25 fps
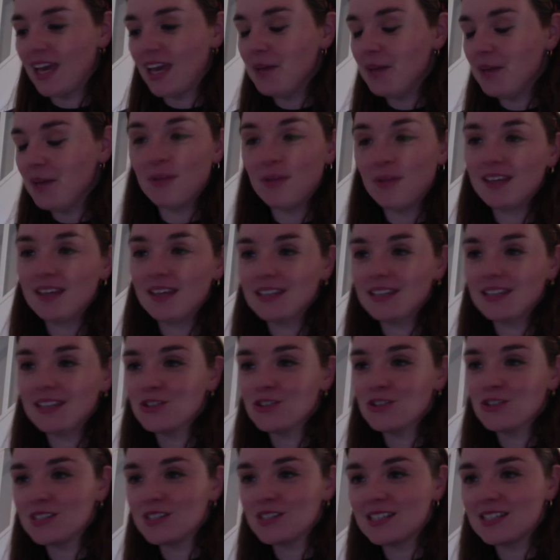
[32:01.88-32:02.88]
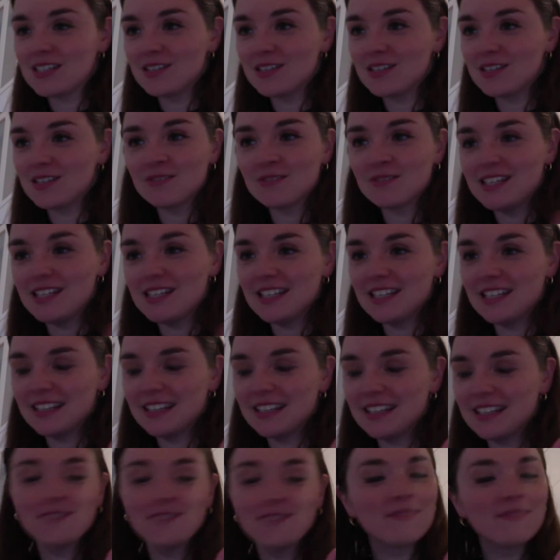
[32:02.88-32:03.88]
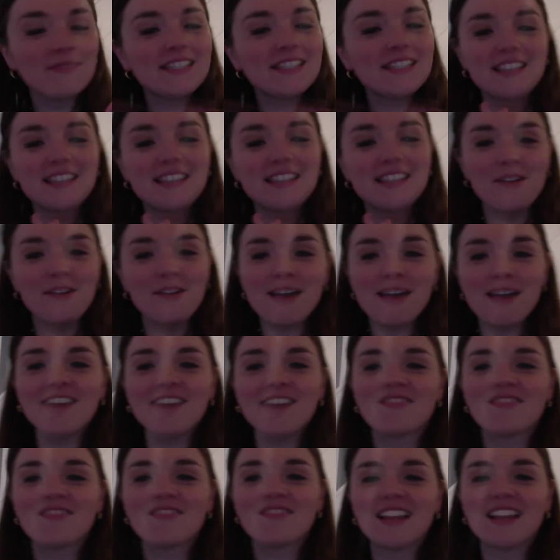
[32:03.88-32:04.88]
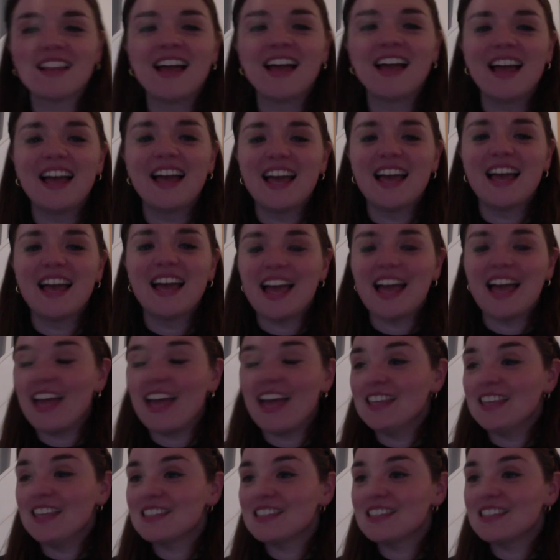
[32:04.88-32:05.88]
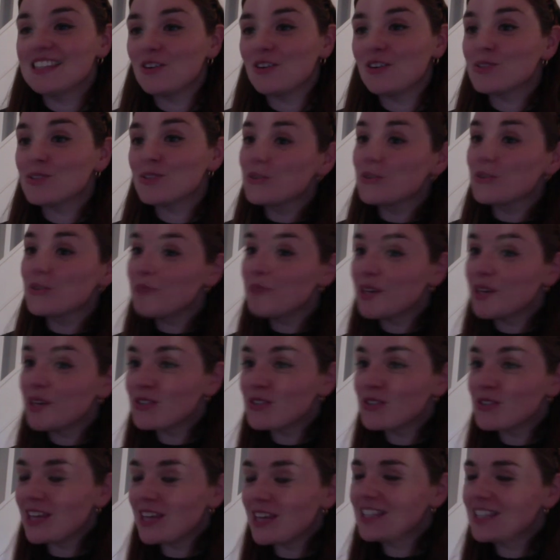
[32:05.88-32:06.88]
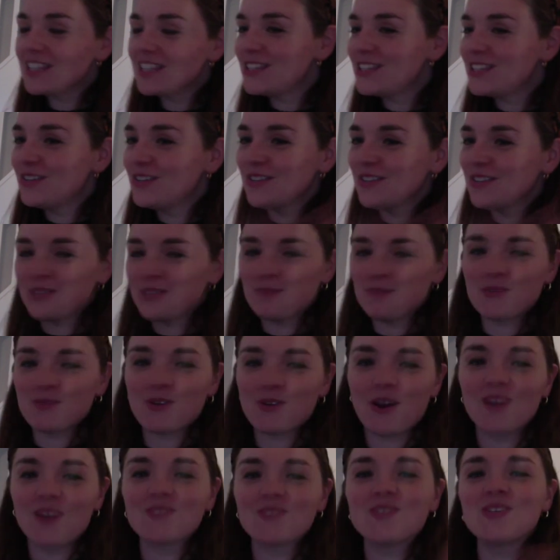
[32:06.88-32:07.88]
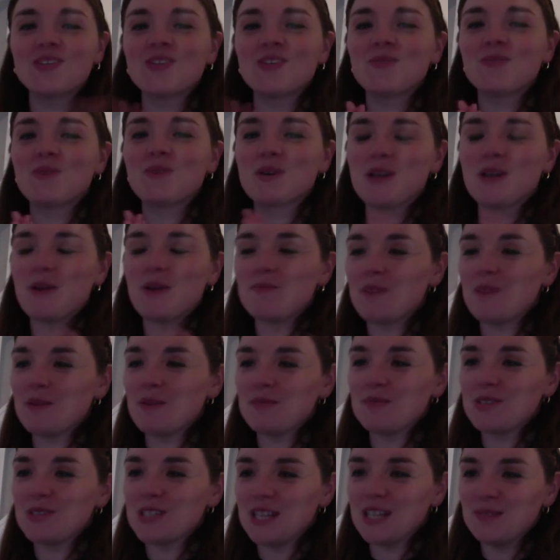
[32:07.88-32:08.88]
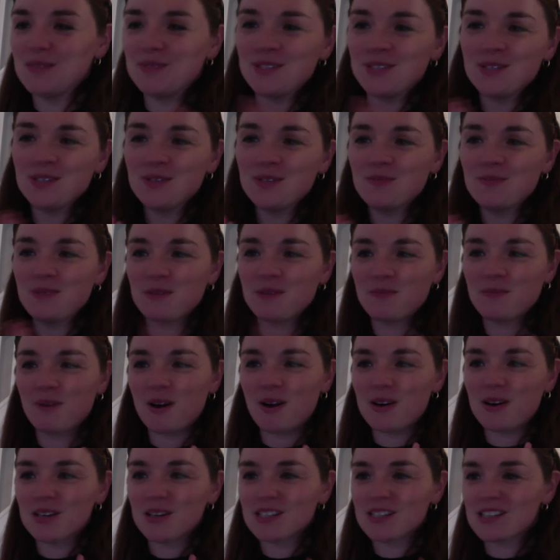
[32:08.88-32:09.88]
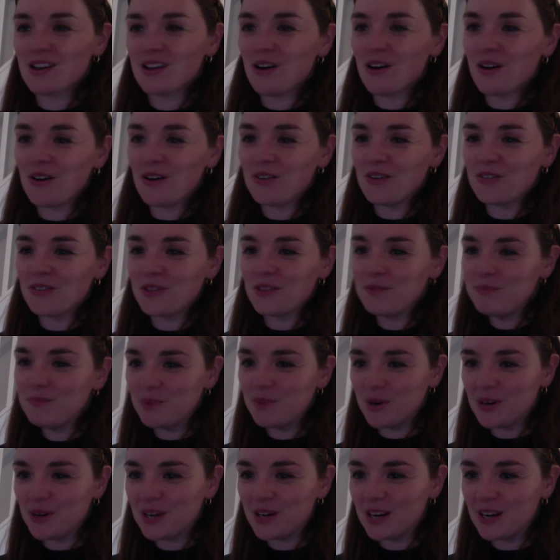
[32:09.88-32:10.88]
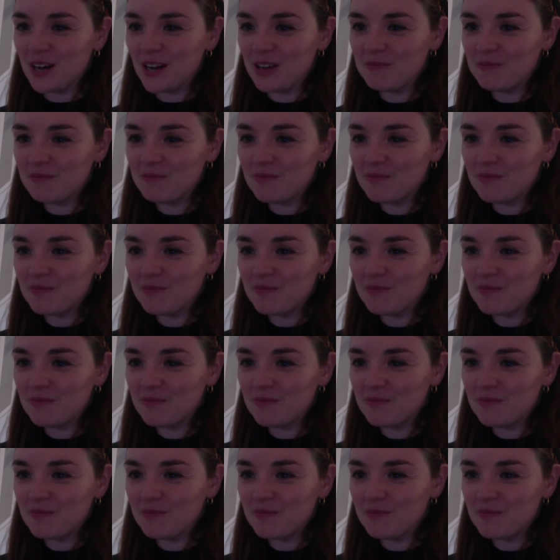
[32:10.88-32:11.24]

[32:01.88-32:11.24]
being interested in reading Mrs. Dalloway. And also make sure that you subscribe to the book club membership to be part of the book club